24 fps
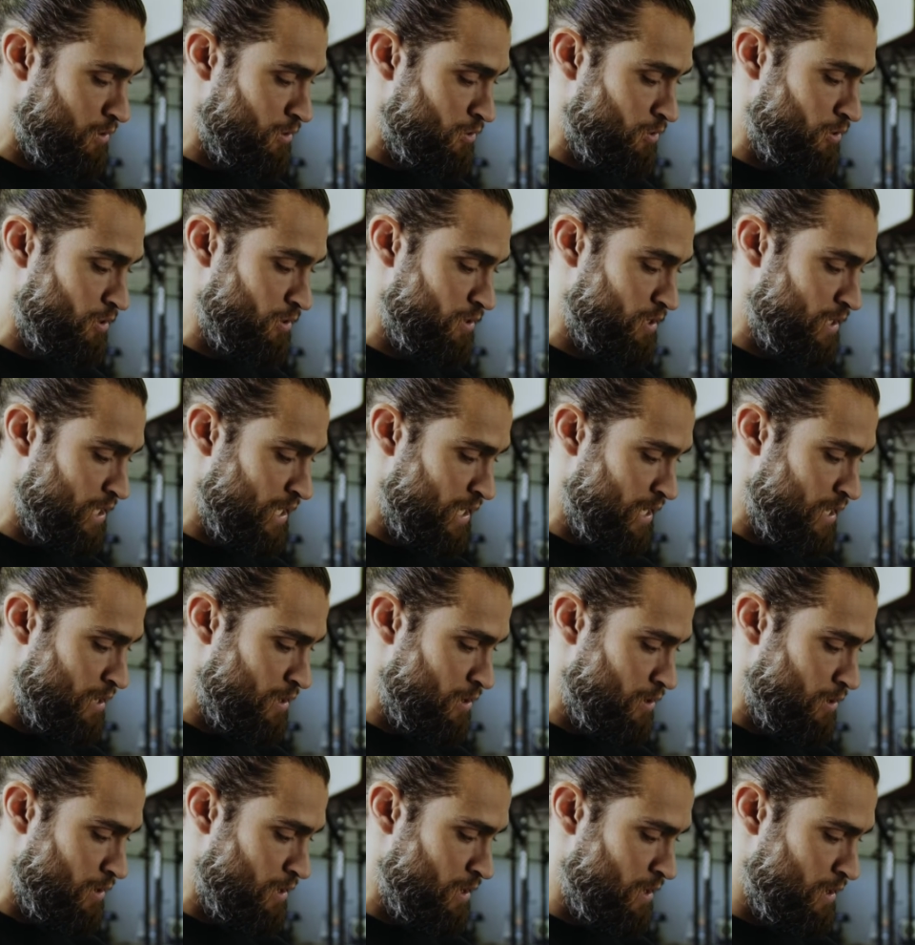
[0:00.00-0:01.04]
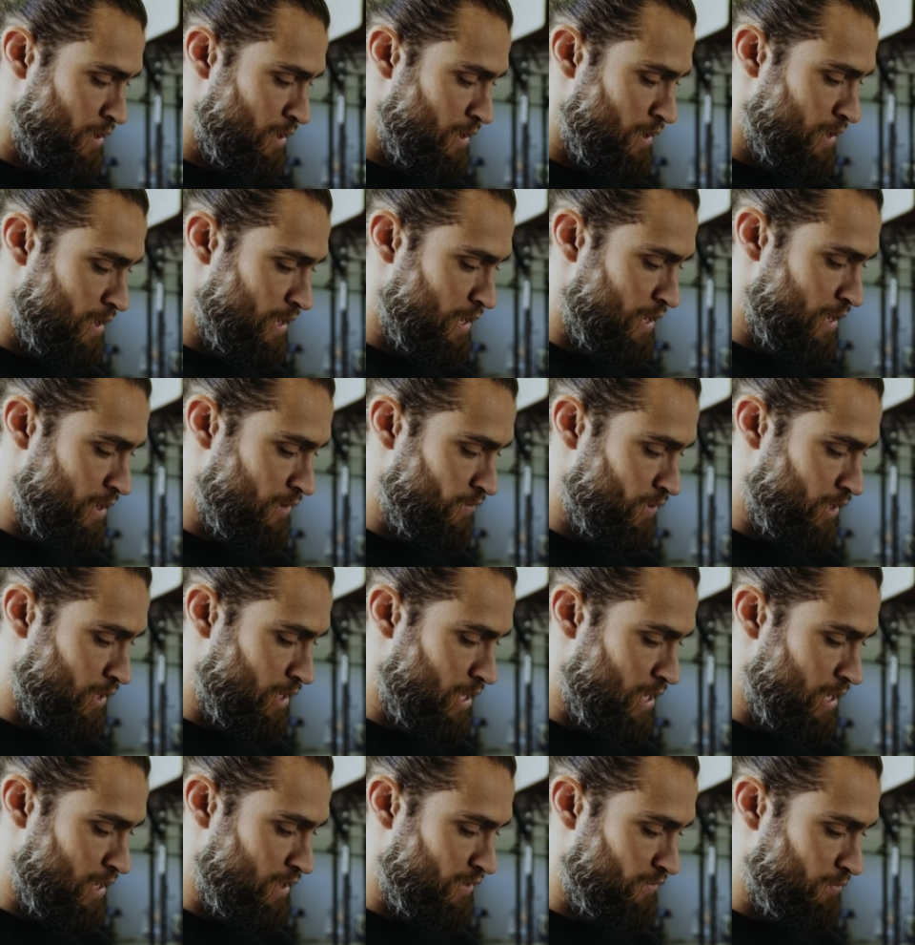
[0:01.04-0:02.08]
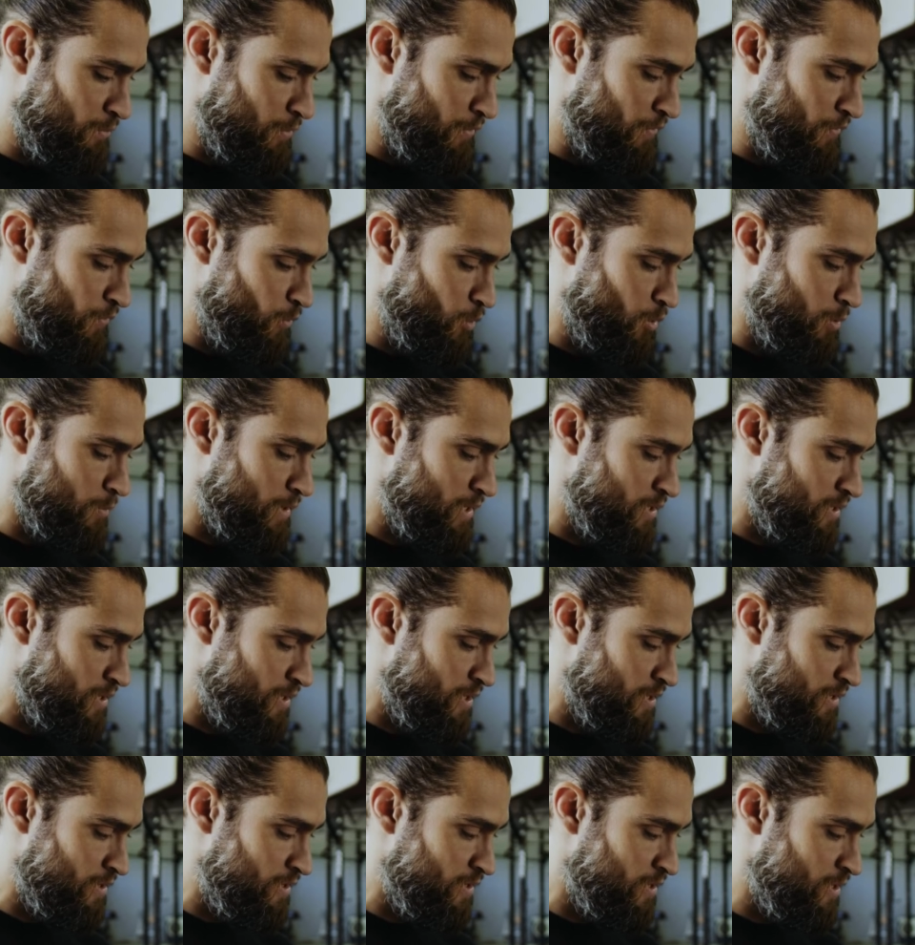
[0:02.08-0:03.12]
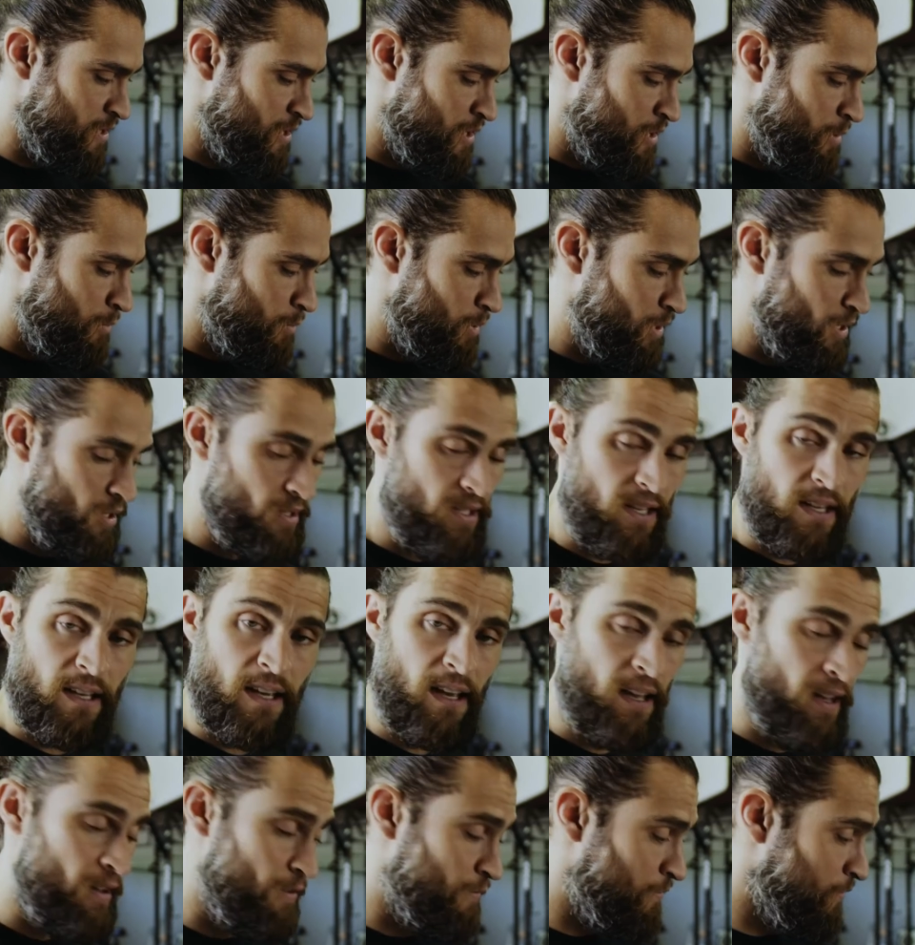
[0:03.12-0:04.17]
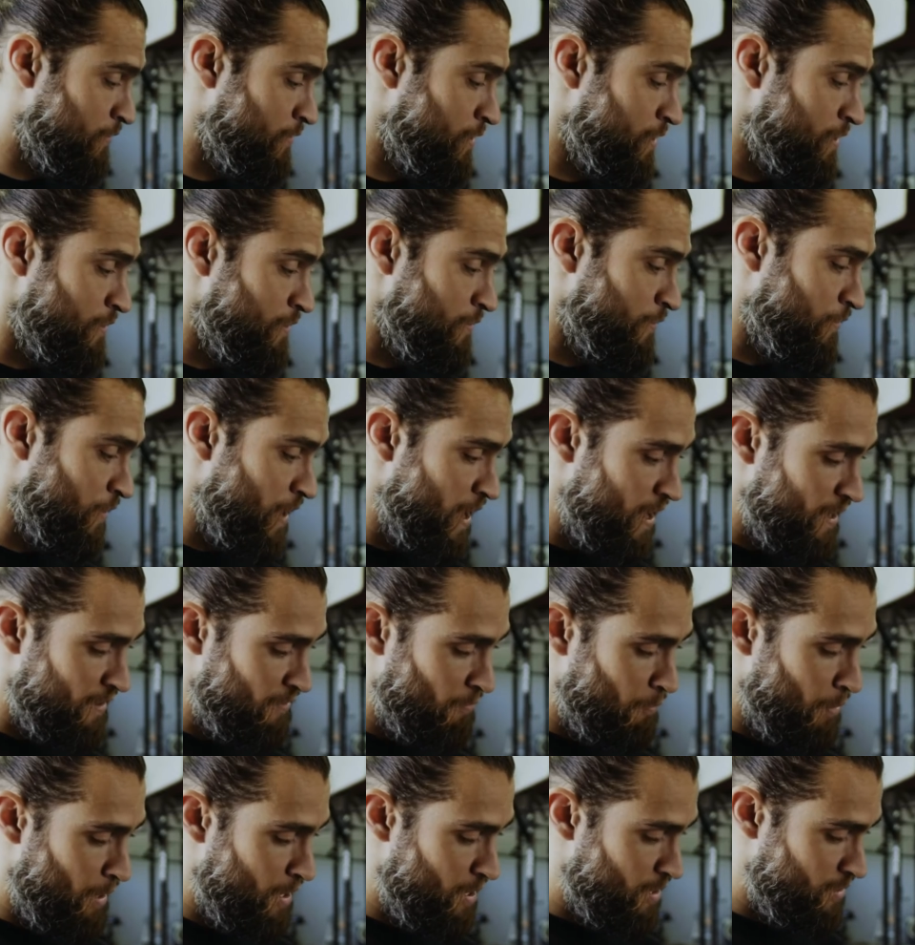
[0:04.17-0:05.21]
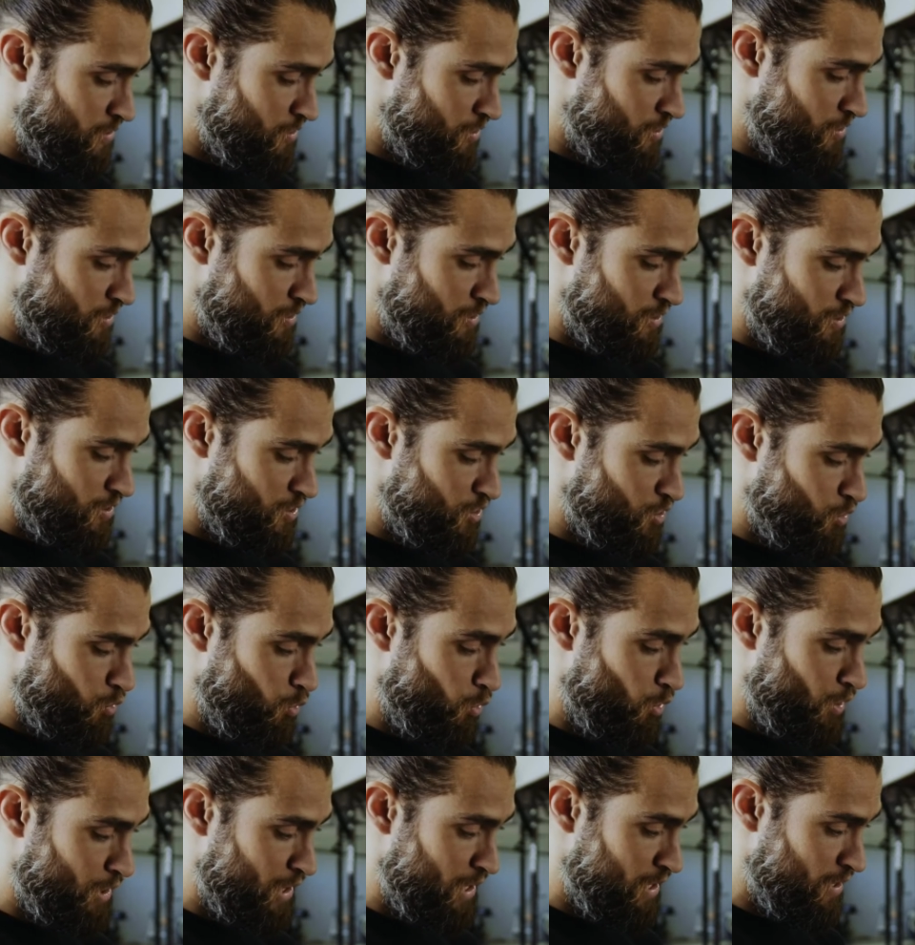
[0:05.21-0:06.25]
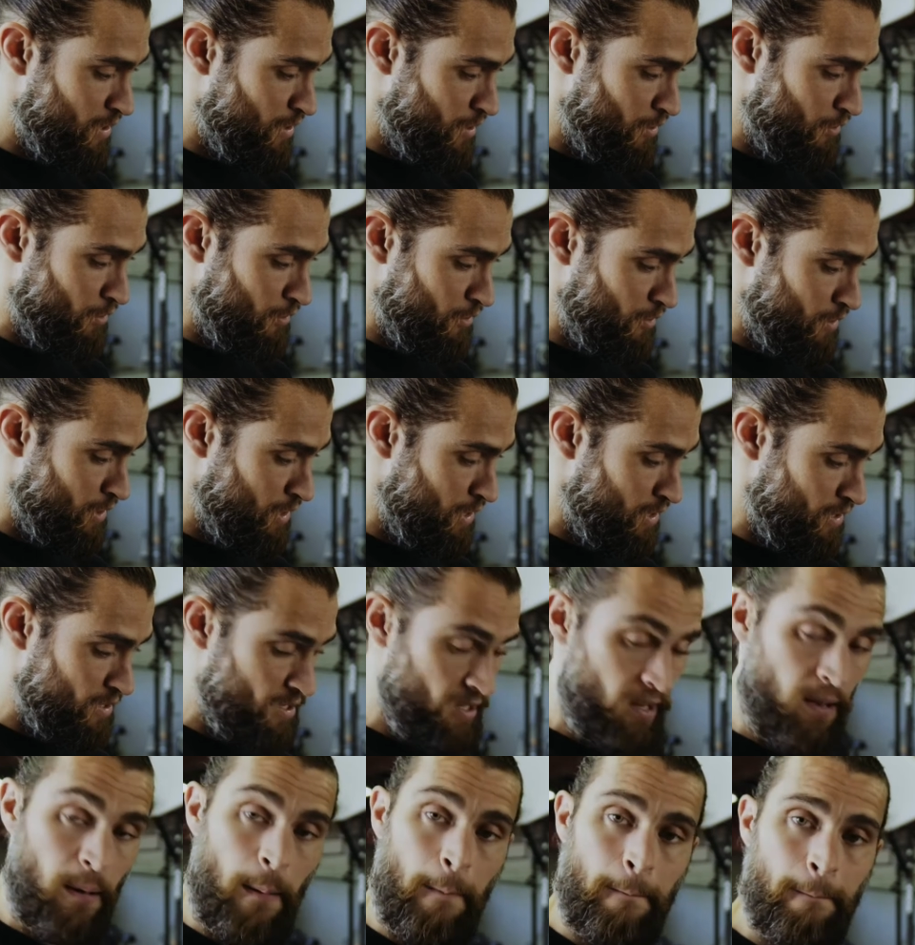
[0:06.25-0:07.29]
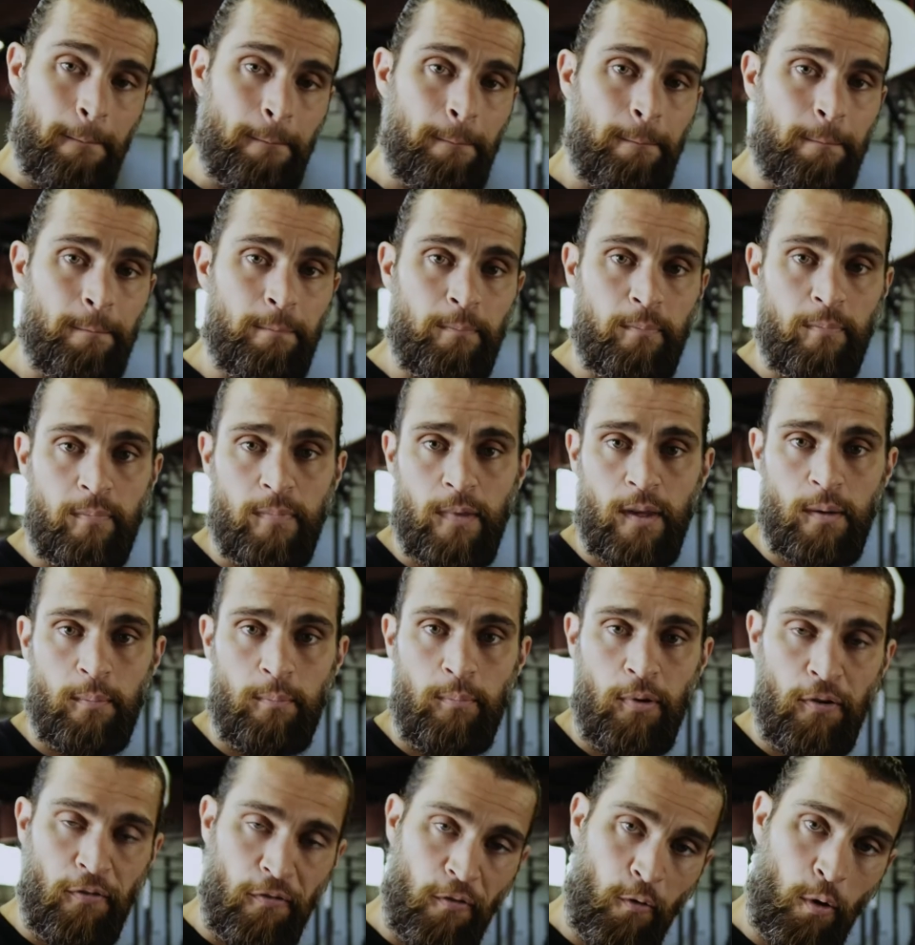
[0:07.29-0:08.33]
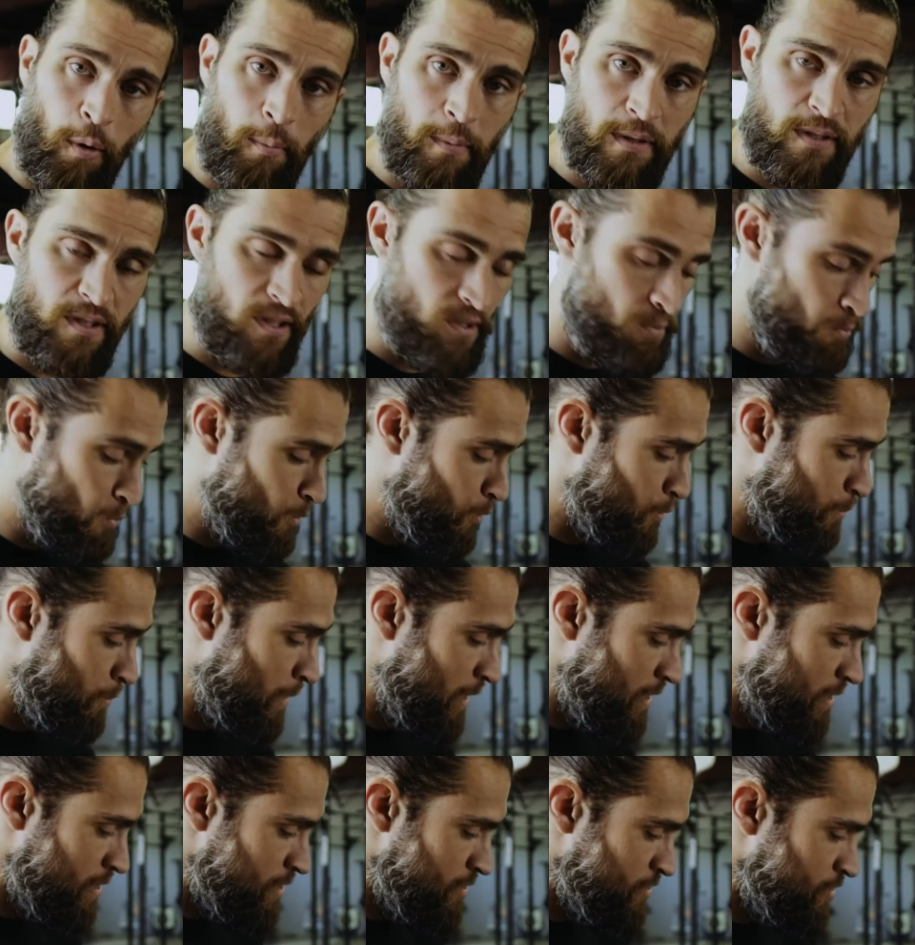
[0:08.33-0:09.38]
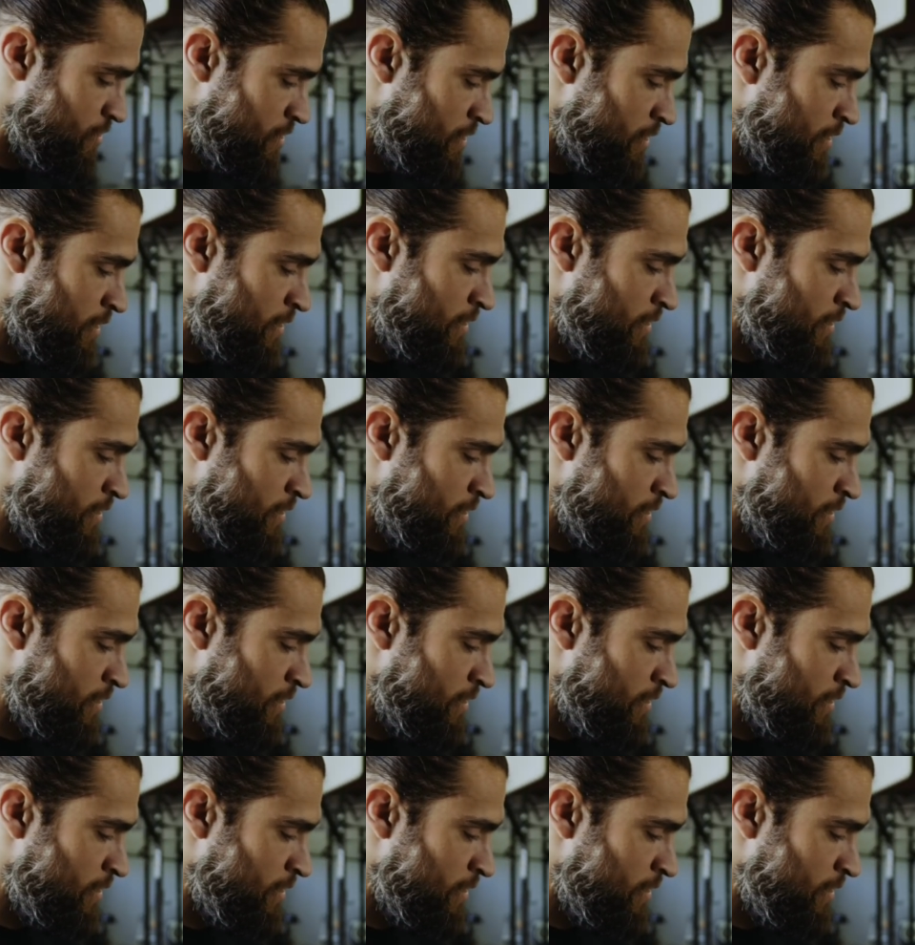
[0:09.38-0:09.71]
You can tell I have a lot of performances because I have 5 pages, 20, 30 some performances per page.